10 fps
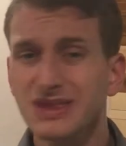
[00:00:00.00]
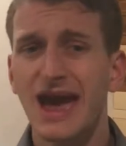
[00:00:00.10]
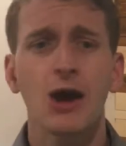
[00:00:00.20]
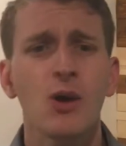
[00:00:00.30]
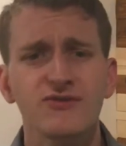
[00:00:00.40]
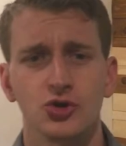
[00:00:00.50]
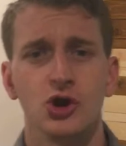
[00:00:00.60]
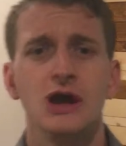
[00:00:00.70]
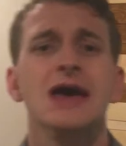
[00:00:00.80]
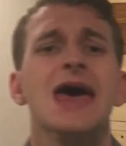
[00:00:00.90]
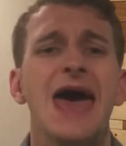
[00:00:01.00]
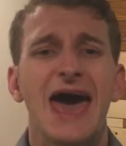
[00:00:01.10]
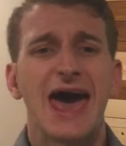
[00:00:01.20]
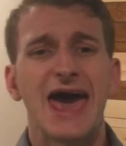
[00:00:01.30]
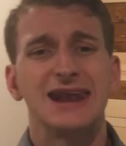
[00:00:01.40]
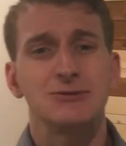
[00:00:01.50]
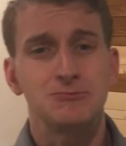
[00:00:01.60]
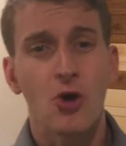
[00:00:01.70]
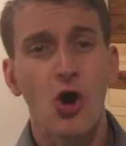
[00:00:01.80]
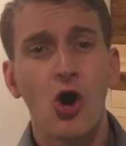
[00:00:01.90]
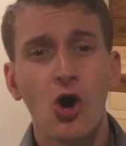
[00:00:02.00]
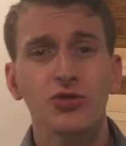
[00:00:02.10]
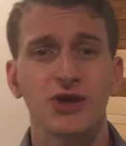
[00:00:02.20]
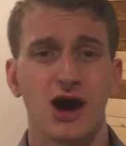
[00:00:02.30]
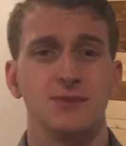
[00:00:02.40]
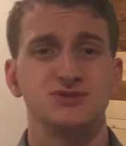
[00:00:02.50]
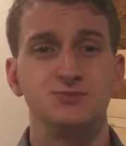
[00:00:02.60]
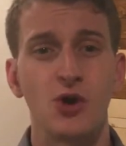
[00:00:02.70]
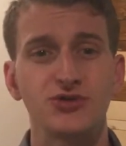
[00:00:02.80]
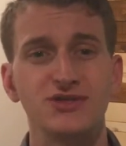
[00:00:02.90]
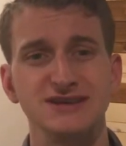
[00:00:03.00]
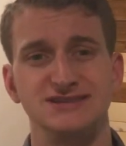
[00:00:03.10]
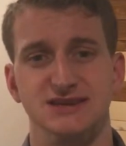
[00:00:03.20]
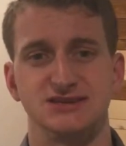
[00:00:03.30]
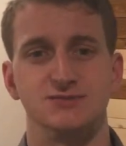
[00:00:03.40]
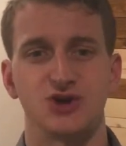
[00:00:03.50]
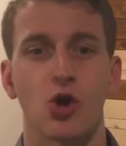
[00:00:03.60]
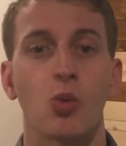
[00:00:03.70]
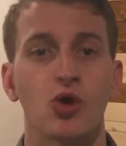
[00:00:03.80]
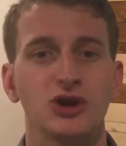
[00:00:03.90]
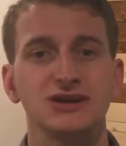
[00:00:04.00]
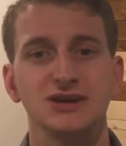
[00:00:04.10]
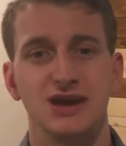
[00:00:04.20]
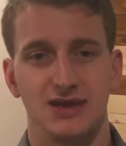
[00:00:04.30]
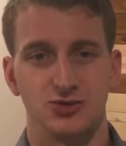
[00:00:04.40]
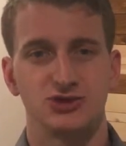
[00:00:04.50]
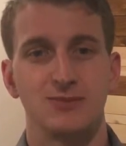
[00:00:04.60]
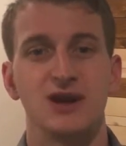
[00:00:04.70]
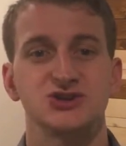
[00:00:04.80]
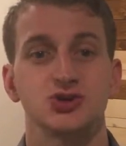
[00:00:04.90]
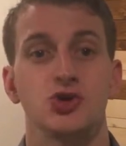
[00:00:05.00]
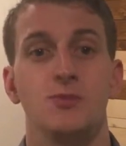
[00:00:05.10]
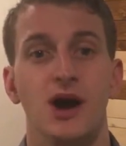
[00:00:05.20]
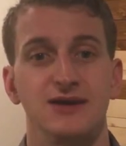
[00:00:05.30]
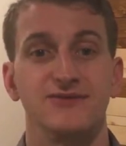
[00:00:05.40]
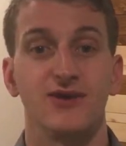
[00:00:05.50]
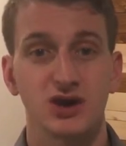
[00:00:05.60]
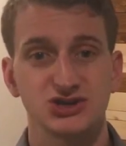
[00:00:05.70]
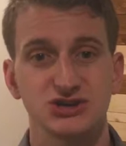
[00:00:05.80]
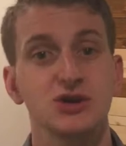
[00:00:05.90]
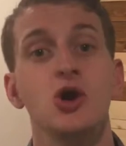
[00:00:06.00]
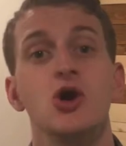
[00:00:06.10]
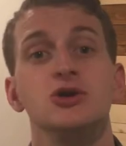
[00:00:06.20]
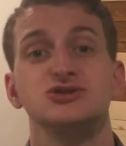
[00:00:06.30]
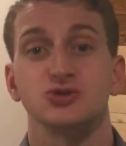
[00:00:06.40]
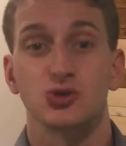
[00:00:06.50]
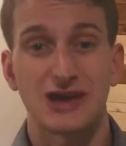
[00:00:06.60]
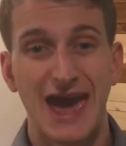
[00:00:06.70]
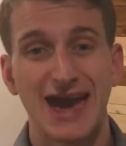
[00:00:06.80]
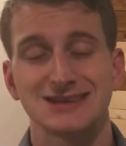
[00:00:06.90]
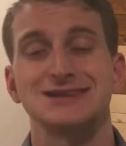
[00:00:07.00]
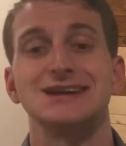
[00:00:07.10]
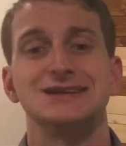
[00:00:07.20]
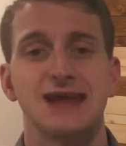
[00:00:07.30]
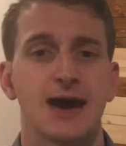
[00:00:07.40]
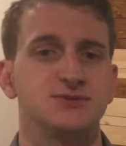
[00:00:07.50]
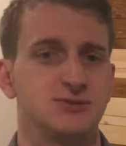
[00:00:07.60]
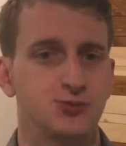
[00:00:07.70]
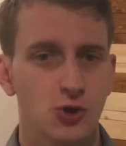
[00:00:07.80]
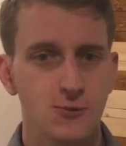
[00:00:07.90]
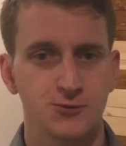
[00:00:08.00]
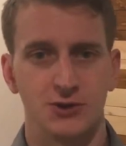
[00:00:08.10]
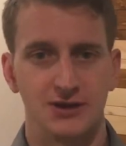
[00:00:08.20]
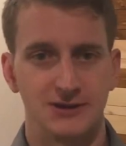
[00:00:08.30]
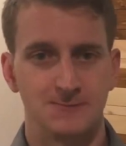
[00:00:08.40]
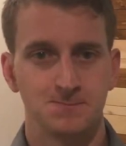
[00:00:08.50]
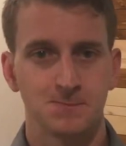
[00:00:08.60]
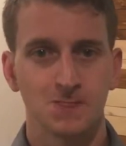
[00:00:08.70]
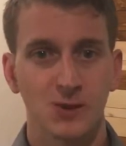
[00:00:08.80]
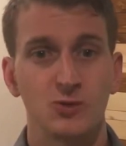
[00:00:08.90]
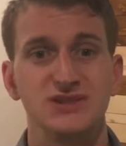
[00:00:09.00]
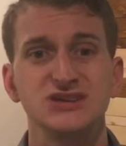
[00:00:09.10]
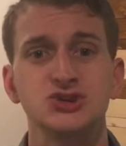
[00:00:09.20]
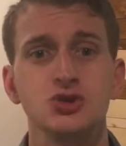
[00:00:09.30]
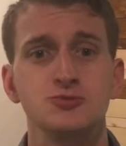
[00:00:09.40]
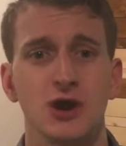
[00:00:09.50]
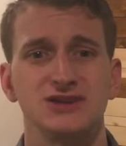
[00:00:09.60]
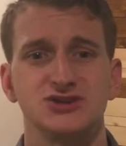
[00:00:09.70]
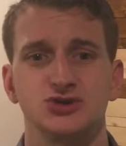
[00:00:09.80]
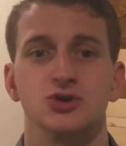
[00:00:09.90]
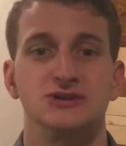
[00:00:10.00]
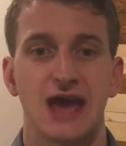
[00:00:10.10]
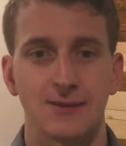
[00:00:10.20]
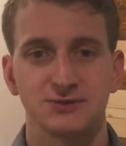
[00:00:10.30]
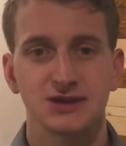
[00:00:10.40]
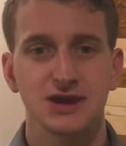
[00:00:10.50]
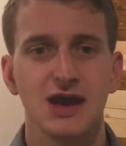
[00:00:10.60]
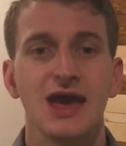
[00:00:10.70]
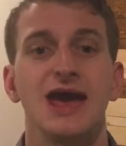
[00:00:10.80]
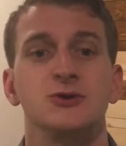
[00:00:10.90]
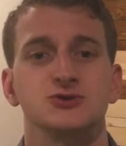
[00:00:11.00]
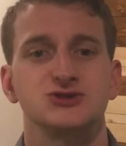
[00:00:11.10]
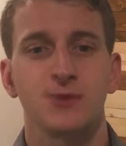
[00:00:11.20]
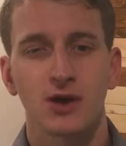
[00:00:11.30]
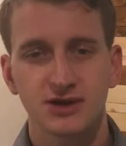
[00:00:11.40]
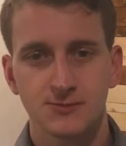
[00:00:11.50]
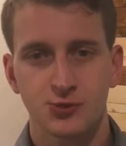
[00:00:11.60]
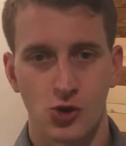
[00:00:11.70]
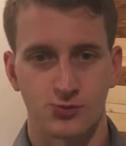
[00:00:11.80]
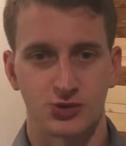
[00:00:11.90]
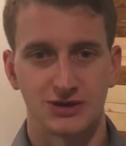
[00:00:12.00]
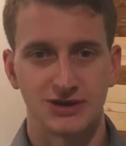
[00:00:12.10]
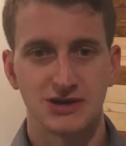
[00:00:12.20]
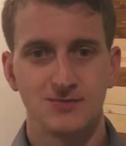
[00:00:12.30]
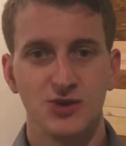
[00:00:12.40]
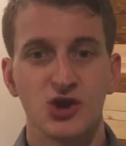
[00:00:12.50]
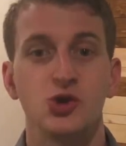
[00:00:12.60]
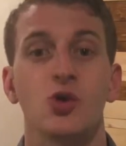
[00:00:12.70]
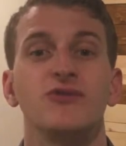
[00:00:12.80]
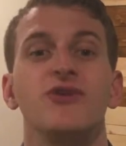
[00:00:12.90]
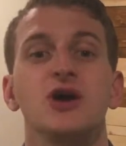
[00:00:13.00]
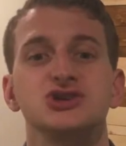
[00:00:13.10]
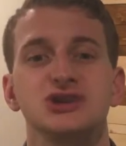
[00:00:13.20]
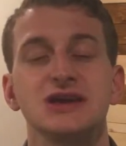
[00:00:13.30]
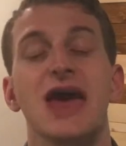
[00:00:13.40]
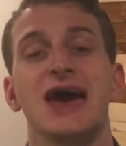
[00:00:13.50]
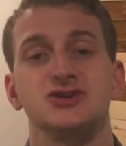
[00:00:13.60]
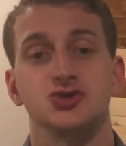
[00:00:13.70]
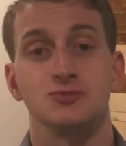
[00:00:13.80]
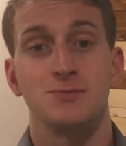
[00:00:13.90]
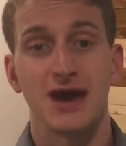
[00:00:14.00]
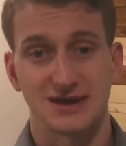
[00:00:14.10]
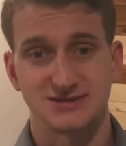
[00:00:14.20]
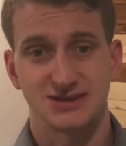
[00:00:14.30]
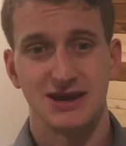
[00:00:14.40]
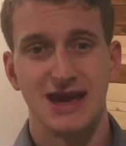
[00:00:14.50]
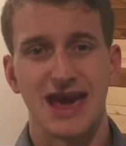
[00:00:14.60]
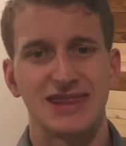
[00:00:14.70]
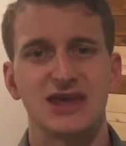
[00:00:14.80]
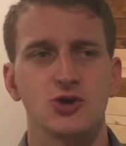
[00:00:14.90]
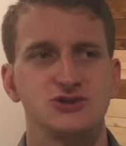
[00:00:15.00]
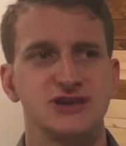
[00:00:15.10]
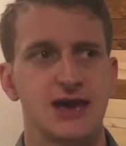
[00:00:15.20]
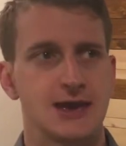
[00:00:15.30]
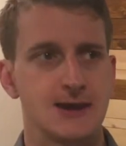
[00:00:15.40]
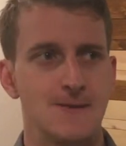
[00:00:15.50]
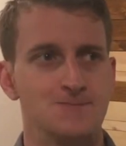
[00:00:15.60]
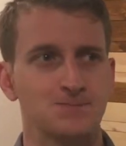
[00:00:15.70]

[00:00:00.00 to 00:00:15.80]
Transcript: However, at all times, both of these systems are working together to make sure your body functions, reacts, and adapts appropriately. When these two branches are adapting and responding appropriately, you are functioning at your best, and there is a